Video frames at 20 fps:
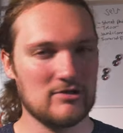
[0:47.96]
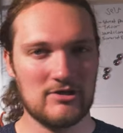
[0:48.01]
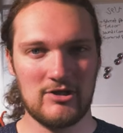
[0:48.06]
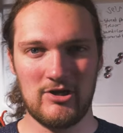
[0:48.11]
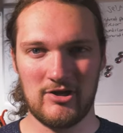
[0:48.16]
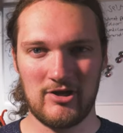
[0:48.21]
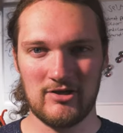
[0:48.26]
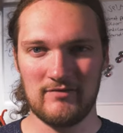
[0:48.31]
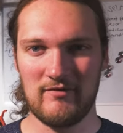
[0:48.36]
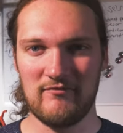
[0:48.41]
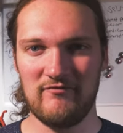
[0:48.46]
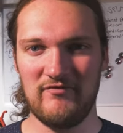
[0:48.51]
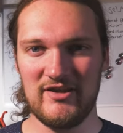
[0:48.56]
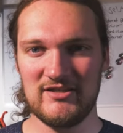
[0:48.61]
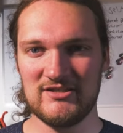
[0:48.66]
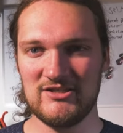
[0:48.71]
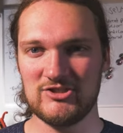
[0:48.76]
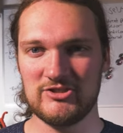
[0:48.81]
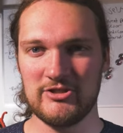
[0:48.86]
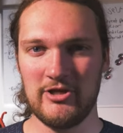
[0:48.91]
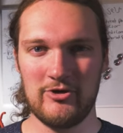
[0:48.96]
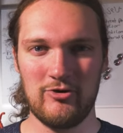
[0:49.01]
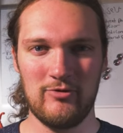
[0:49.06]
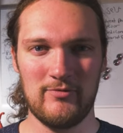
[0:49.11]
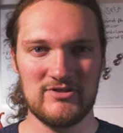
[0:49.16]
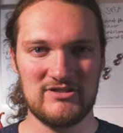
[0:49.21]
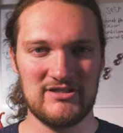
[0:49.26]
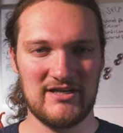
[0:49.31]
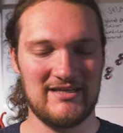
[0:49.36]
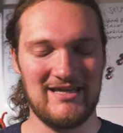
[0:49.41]
got kind of a vintage look,
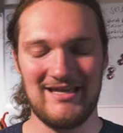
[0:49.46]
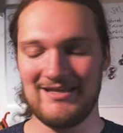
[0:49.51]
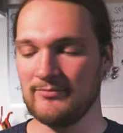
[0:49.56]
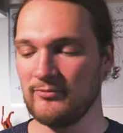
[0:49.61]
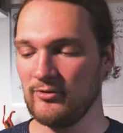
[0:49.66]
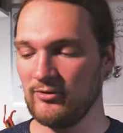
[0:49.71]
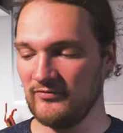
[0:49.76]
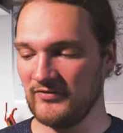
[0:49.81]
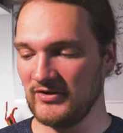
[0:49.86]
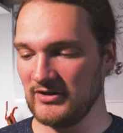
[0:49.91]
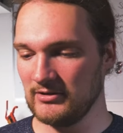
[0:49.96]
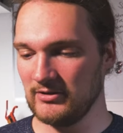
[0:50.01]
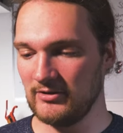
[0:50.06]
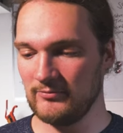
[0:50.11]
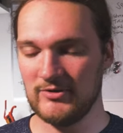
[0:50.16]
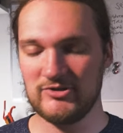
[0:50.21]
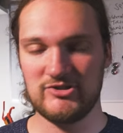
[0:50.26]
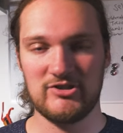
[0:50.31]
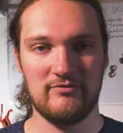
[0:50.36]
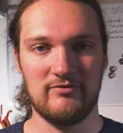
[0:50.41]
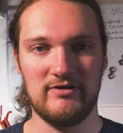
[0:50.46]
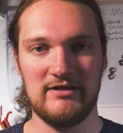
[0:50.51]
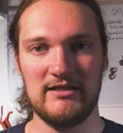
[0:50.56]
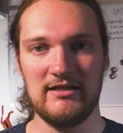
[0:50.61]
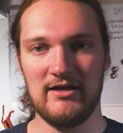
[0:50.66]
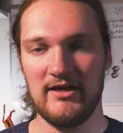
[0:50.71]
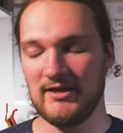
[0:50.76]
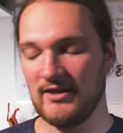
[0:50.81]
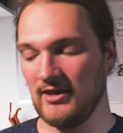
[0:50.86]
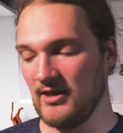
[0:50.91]
almost like an anamorphic look, which I really
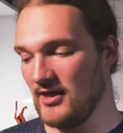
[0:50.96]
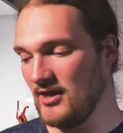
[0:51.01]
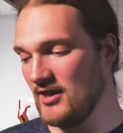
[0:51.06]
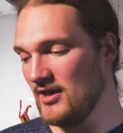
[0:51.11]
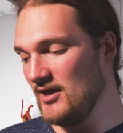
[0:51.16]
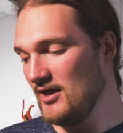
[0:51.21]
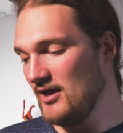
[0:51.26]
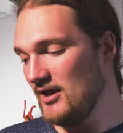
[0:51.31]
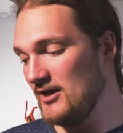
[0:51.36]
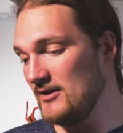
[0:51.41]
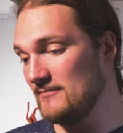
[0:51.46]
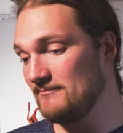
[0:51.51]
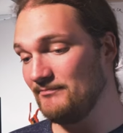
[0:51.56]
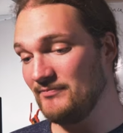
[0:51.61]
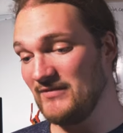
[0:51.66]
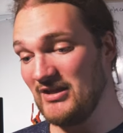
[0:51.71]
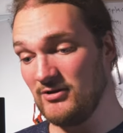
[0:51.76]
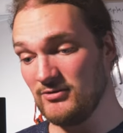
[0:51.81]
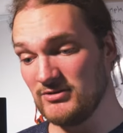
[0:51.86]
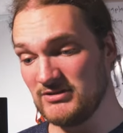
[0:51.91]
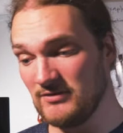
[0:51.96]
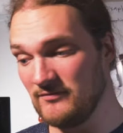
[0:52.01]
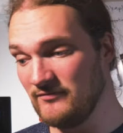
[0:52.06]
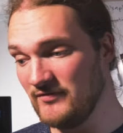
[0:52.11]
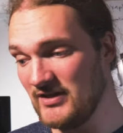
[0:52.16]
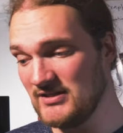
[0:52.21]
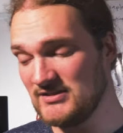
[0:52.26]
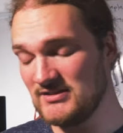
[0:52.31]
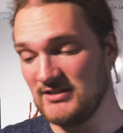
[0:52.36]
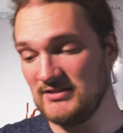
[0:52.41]
like. I also
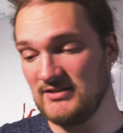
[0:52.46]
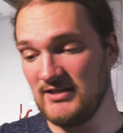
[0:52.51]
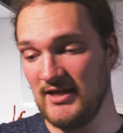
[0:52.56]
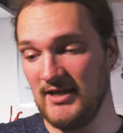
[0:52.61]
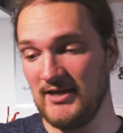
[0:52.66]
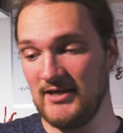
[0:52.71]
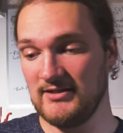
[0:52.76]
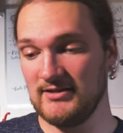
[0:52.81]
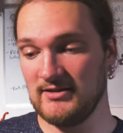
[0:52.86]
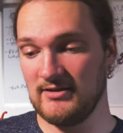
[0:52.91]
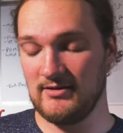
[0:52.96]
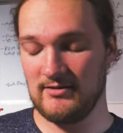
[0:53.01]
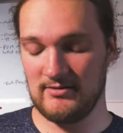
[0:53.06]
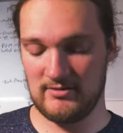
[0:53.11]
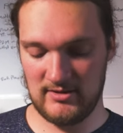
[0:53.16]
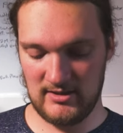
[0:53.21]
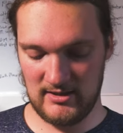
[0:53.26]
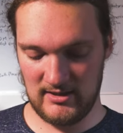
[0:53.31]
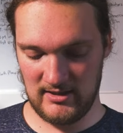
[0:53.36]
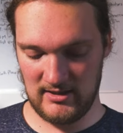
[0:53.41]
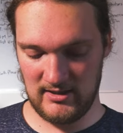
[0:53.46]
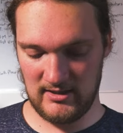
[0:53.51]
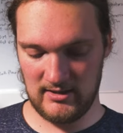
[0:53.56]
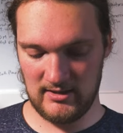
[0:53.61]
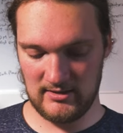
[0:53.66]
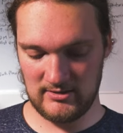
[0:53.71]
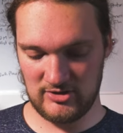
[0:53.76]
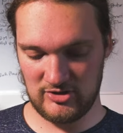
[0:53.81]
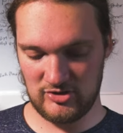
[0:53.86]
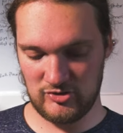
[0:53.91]
invested in
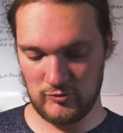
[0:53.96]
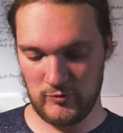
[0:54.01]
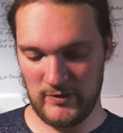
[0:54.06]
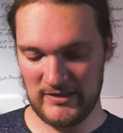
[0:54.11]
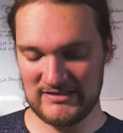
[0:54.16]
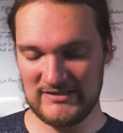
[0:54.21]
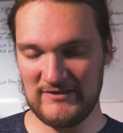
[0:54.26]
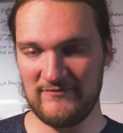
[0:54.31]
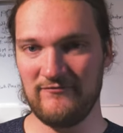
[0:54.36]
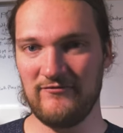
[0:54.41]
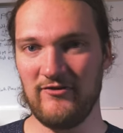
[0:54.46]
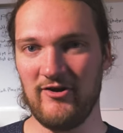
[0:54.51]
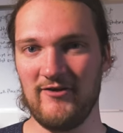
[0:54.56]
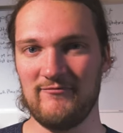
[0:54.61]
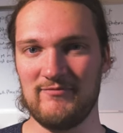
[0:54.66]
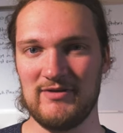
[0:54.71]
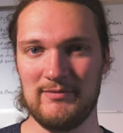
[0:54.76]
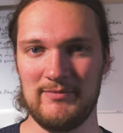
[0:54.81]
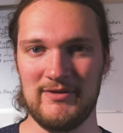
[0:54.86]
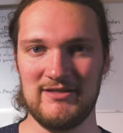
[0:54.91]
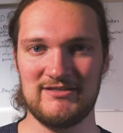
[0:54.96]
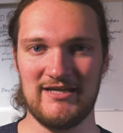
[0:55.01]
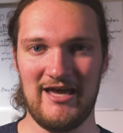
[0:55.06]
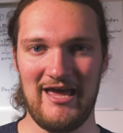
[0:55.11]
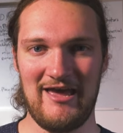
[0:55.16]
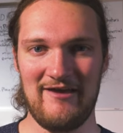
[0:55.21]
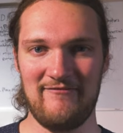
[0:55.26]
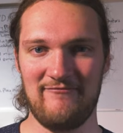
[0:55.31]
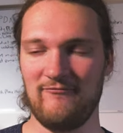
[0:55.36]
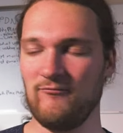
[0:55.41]
the 25mm
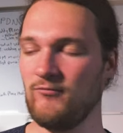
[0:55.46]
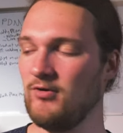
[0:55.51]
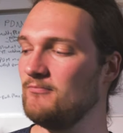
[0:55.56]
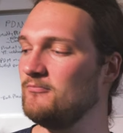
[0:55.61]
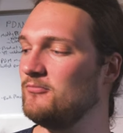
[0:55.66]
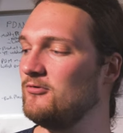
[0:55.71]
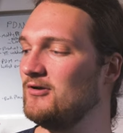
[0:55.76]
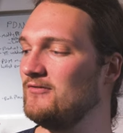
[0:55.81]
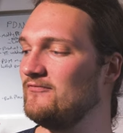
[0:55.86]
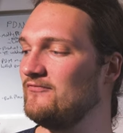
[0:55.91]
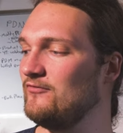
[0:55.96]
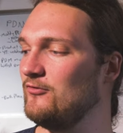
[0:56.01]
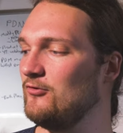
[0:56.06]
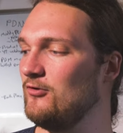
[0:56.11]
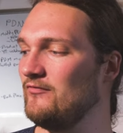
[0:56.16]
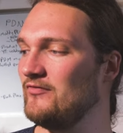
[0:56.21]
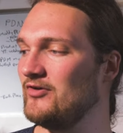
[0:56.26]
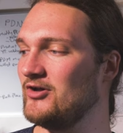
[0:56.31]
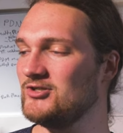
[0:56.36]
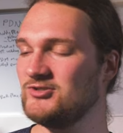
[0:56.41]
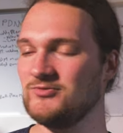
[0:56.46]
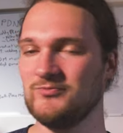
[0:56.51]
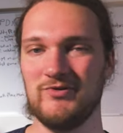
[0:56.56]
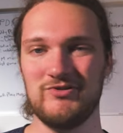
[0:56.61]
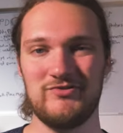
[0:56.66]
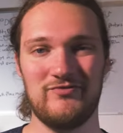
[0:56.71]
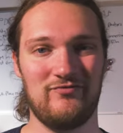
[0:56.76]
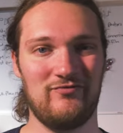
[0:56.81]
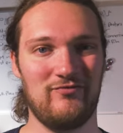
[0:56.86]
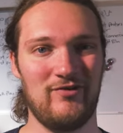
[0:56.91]
f1.4 version,
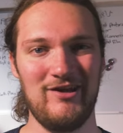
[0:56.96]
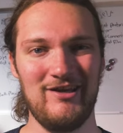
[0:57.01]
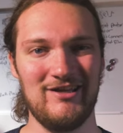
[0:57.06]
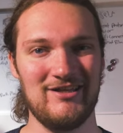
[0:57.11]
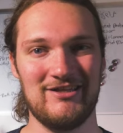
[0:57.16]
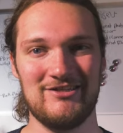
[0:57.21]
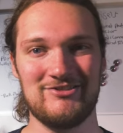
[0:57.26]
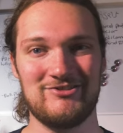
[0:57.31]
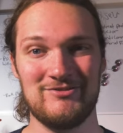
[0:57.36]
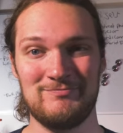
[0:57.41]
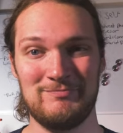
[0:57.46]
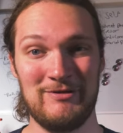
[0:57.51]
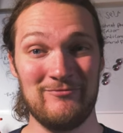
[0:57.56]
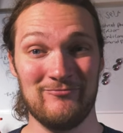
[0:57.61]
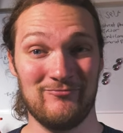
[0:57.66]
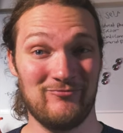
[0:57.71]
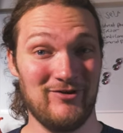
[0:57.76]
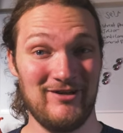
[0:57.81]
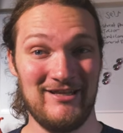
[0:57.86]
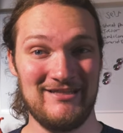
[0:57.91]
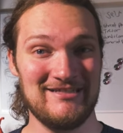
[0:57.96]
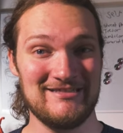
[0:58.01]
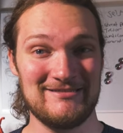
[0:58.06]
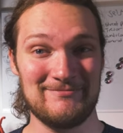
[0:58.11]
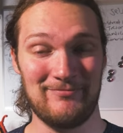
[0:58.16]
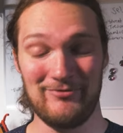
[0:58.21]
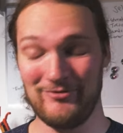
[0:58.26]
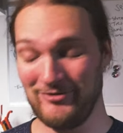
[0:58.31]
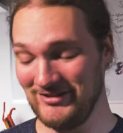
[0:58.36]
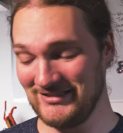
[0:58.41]
which frankly has just been really
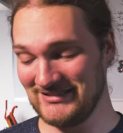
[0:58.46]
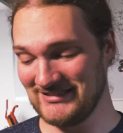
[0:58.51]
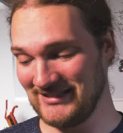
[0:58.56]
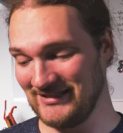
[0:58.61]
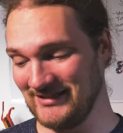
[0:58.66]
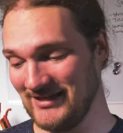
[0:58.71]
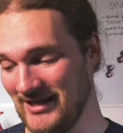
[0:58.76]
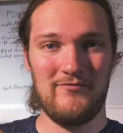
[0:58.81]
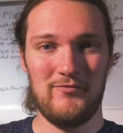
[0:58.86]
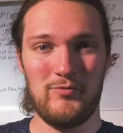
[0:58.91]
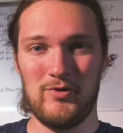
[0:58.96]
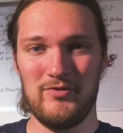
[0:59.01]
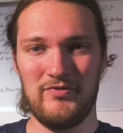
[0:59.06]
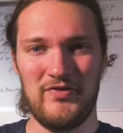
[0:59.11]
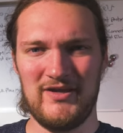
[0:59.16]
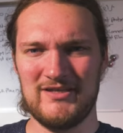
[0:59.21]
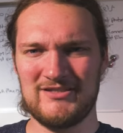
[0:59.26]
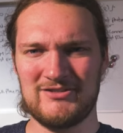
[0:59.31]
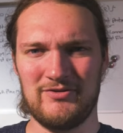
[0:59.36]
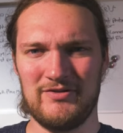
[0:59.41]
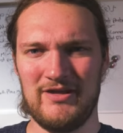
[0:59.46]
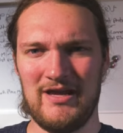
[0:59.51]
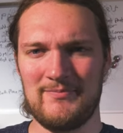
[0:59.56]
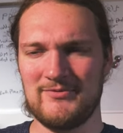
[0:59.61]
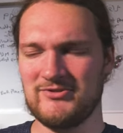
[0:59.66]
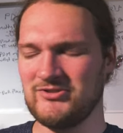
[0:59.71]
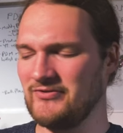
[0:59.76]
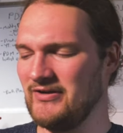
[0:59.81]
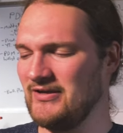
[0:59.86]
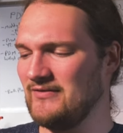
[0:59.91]
disappointing. For one thing, it's got the
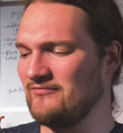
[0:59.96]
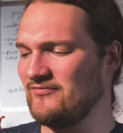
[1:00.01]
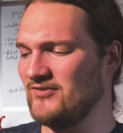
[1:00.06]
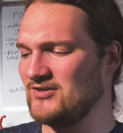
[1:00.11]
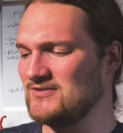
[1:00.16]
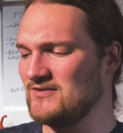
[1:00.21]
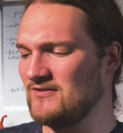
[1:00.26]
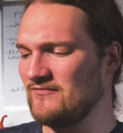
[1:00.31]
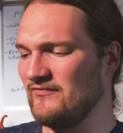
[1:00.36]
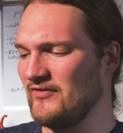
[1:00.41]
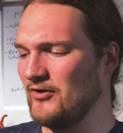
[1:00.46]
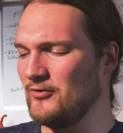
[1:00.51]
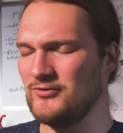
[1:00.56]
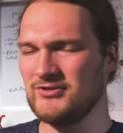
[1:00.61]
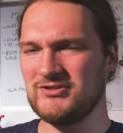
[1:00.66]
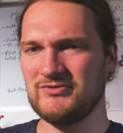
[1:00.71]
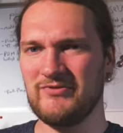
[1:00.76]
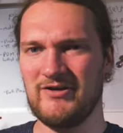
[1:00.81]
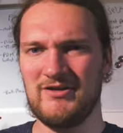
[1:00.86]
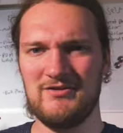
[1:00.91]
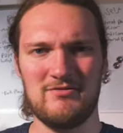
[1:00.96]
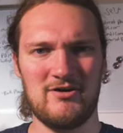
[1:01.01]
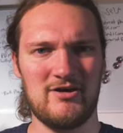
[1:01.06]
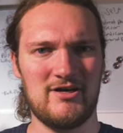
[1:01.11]
aperture ring in front of the focus ring.